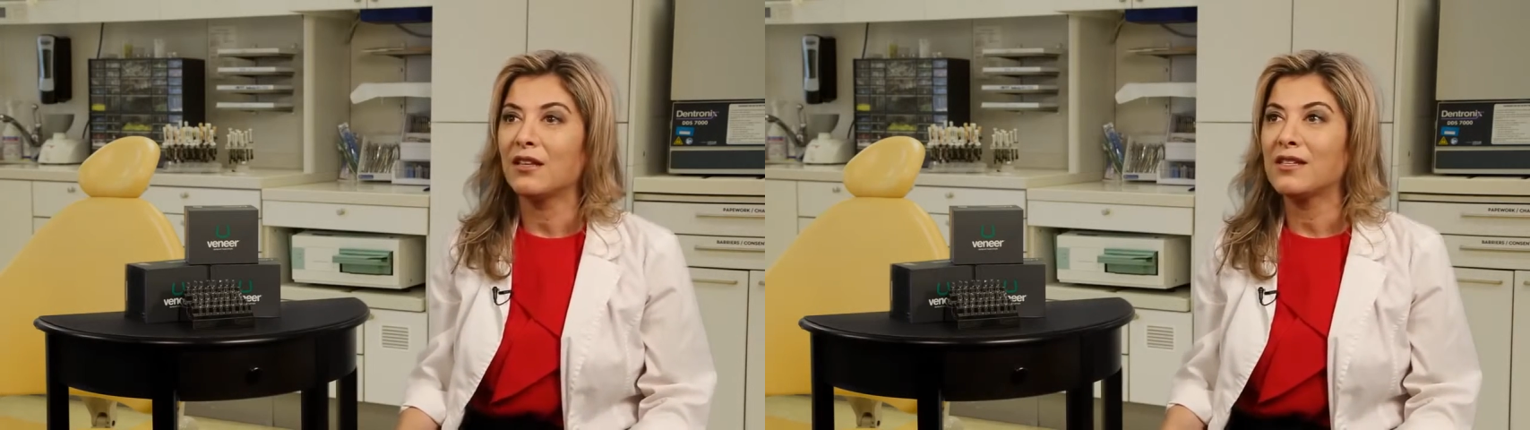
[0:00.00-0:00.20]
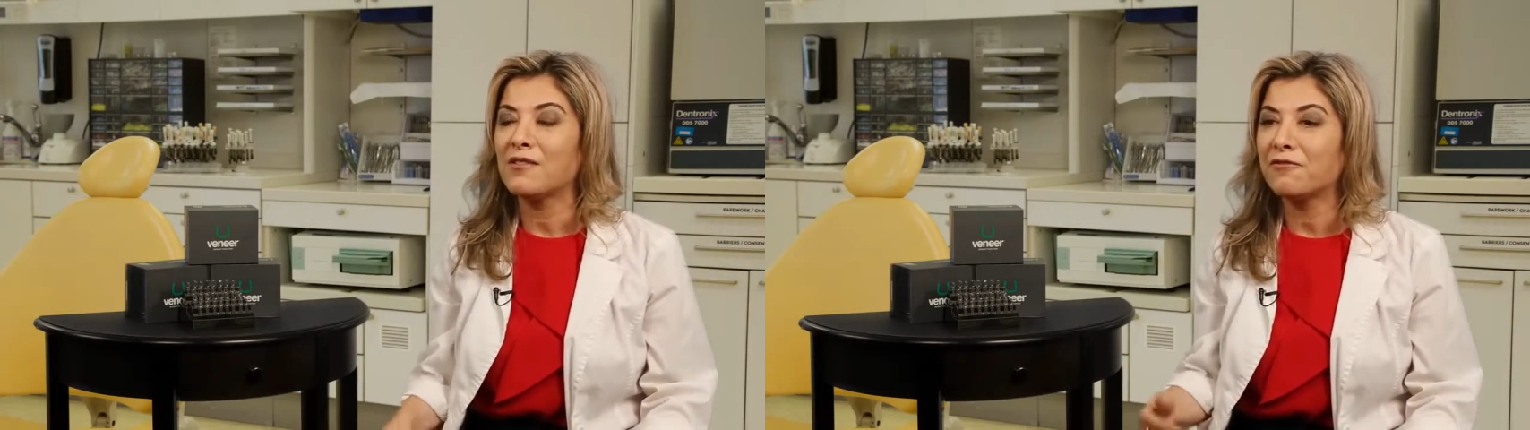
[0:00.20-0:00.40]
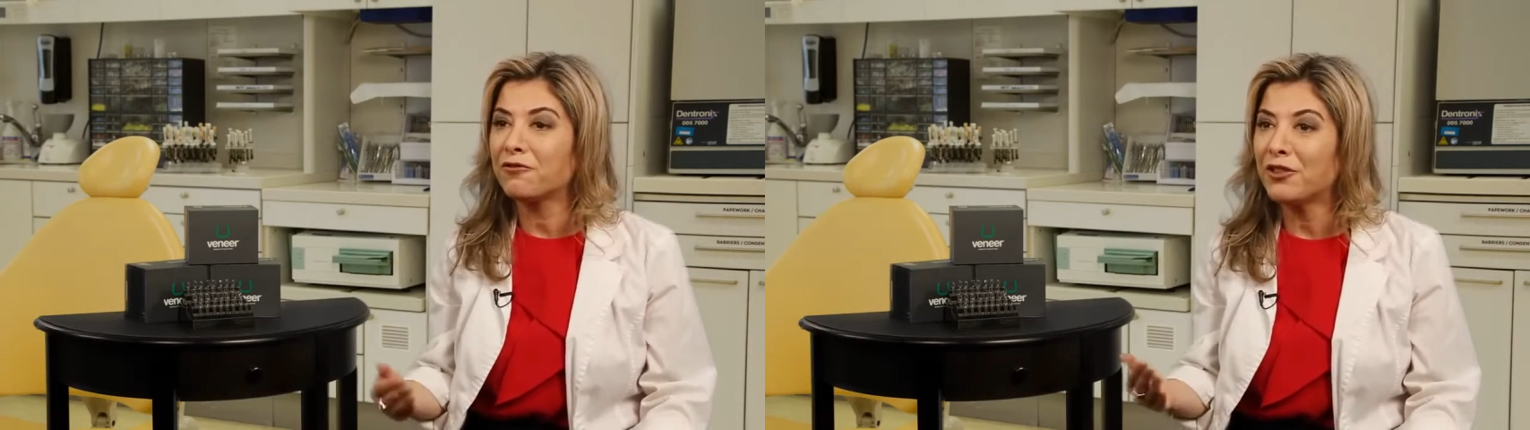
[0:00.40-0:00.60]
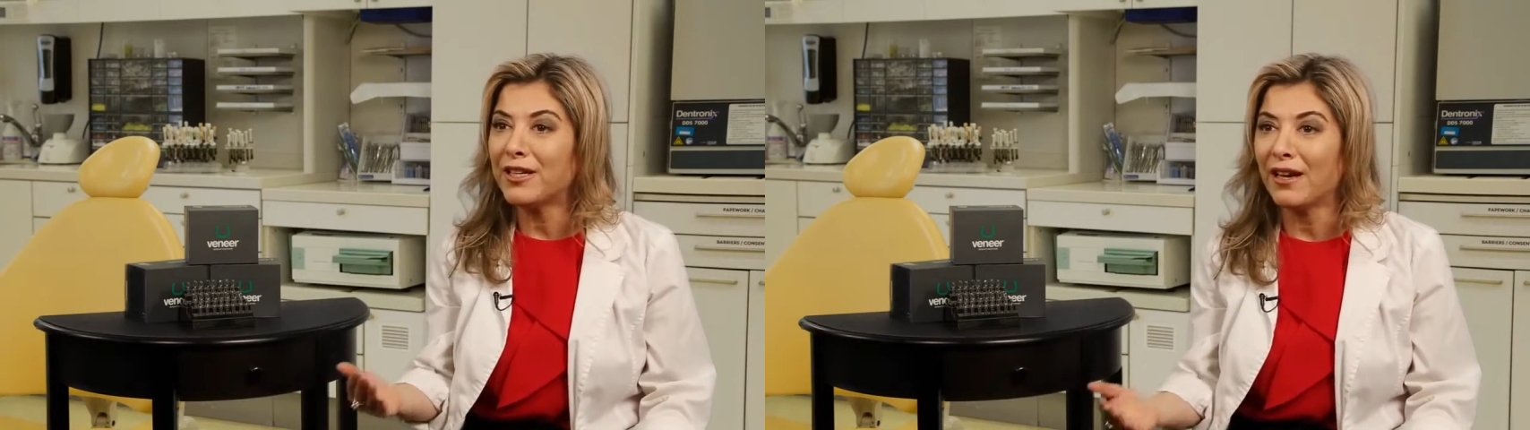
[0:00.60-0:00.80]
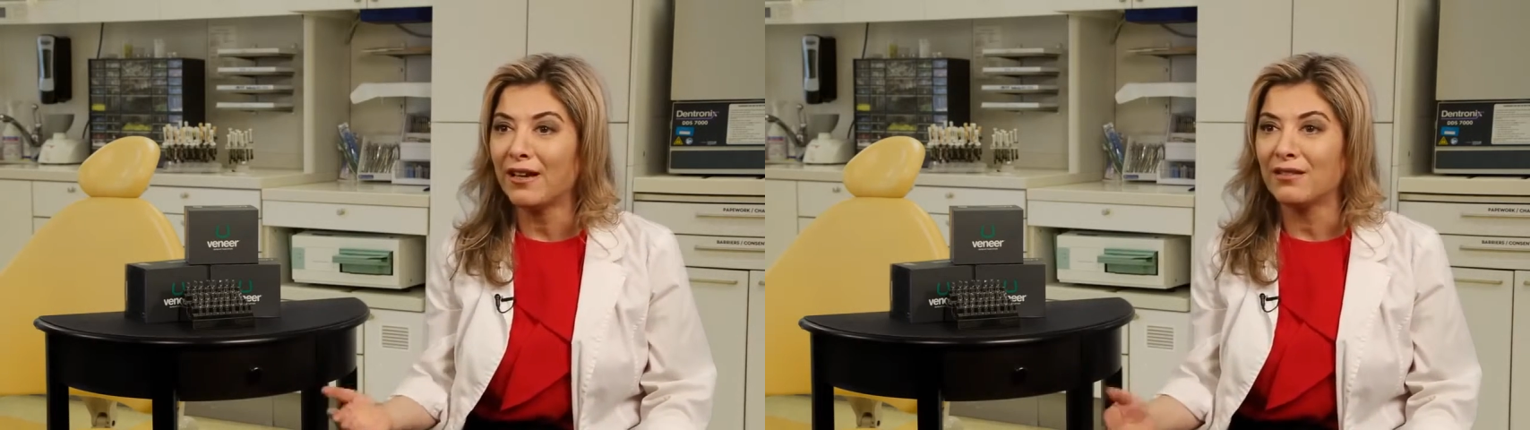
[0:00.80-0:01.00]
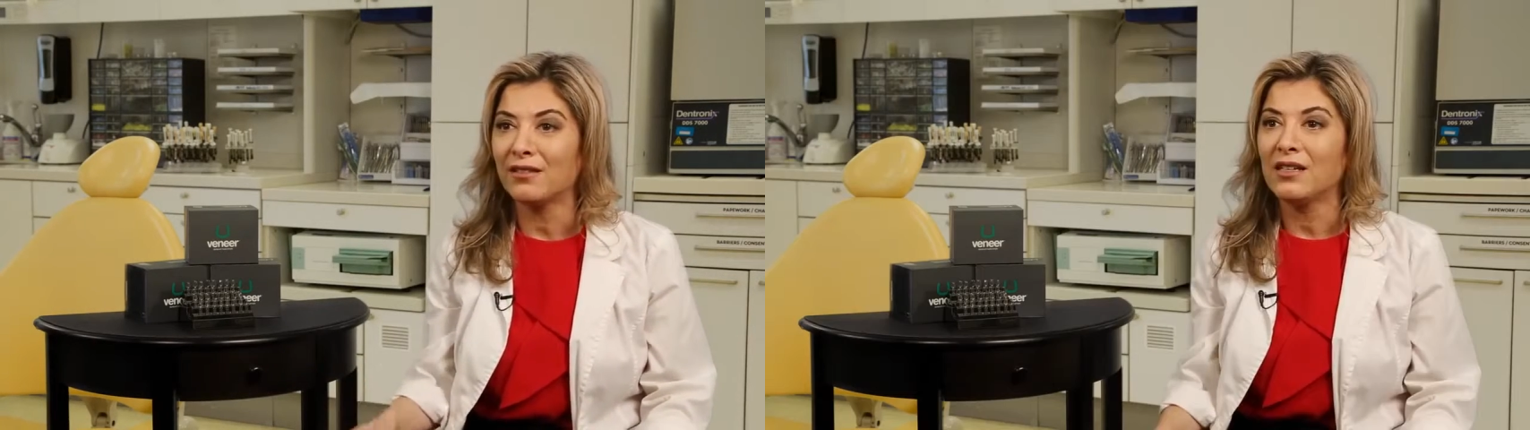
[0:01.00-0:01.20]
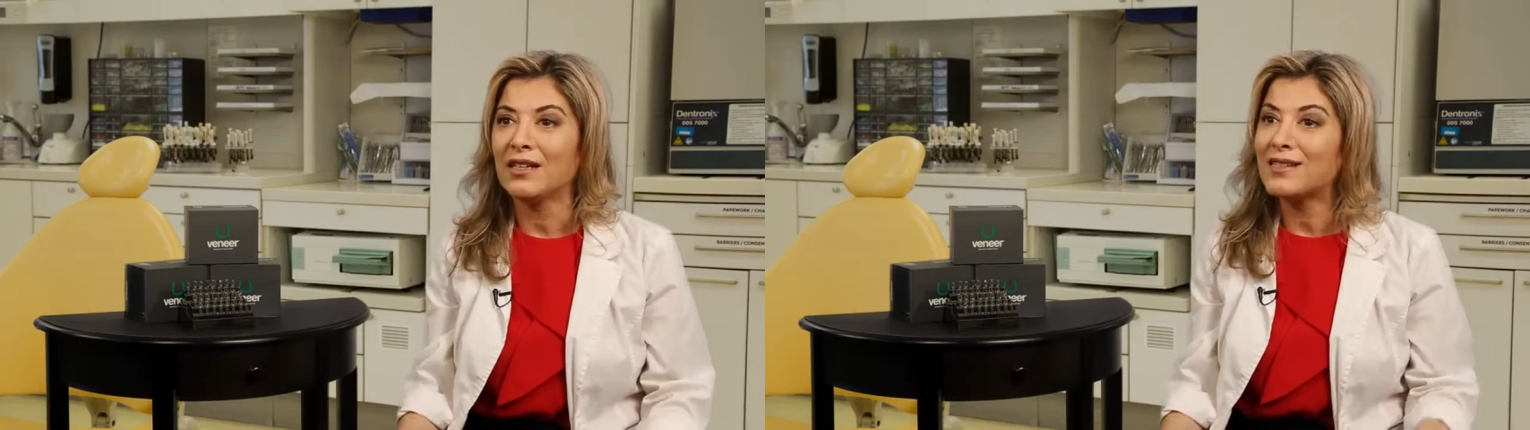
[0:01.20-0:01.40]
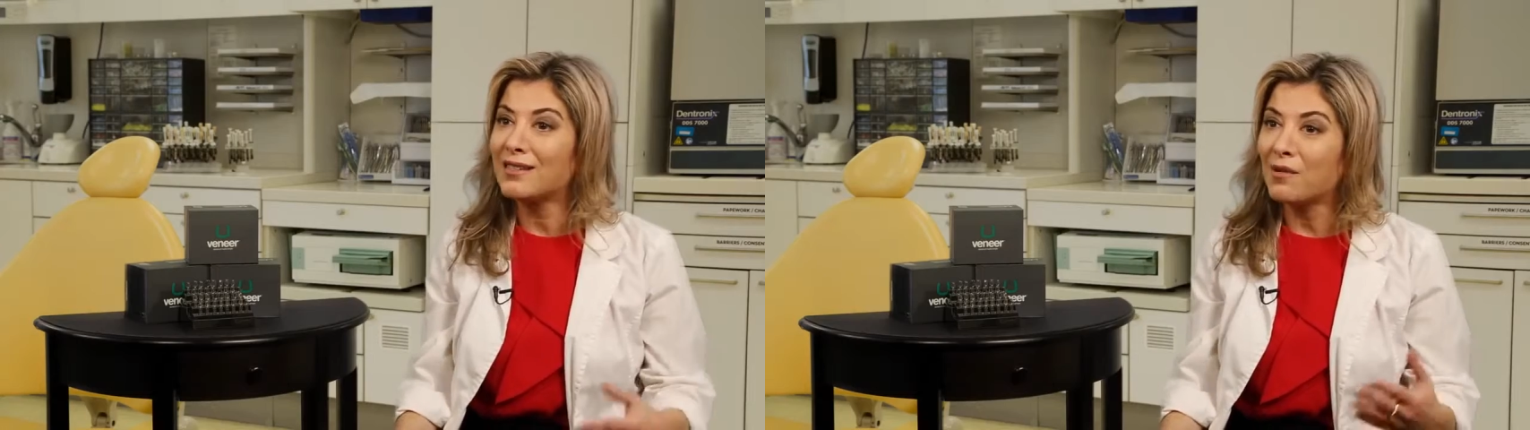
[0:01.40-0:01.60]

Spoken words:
It's a freehand, it's